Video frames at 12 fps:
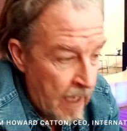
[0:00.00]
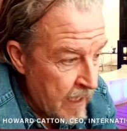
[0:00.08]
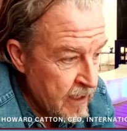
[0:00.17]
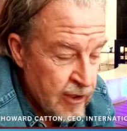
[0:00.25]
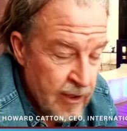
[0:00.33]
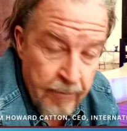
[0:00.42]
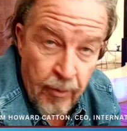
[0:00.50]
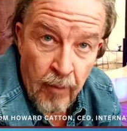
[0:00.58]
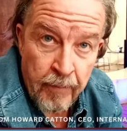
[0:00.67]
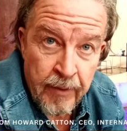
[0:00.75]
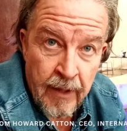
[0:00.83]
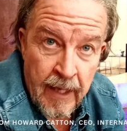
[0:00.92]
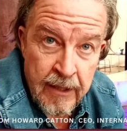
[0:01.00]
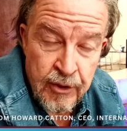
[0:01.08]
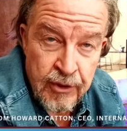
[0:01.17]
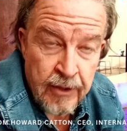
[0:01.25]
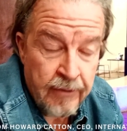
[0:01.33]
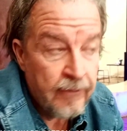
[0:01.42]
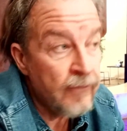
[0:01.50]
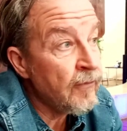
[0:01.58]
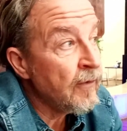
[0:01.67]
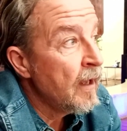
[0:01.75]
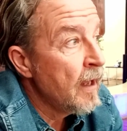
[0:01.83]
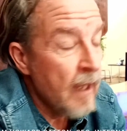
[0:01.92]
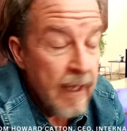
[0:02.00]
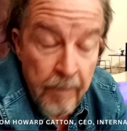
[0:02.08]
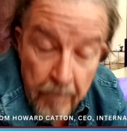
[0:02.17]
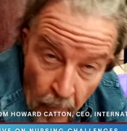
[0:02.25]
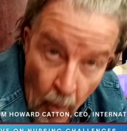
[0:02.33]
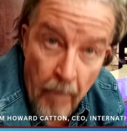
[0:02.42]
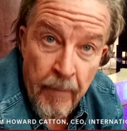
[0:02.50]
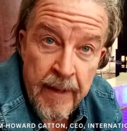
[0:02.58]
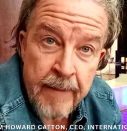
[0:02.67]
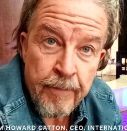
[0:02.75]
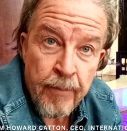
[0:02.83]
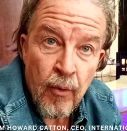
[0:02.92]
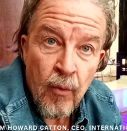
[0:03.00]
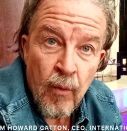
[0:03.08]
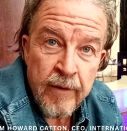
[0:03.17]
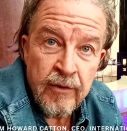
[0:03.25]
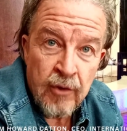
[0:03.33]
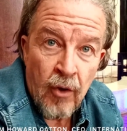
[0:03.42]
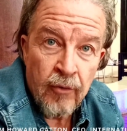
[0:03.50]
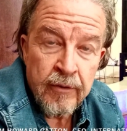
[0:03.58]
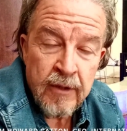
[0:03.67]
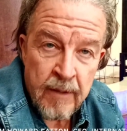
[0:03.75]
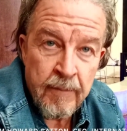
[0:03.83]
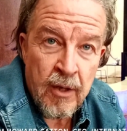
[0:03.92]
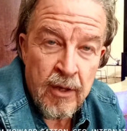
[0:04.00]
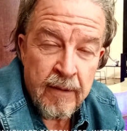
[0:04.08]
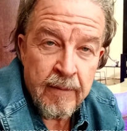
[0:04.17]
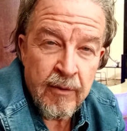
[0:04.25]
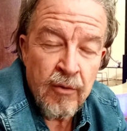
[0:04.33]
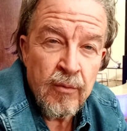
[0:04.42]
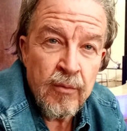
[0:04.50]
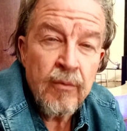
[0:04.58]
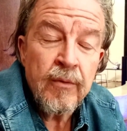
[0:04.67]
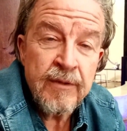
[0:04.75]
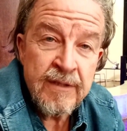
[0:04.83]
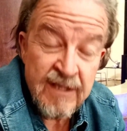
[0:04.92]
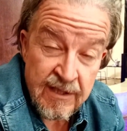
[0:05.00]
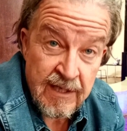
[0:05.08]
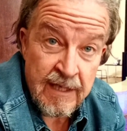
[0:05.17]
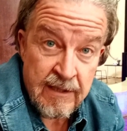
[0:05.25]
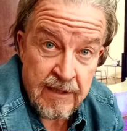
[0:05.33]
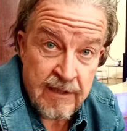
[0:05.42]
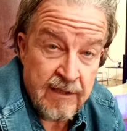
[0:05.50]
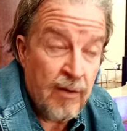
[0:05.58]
Aging populations, more people with non-communicable diseases.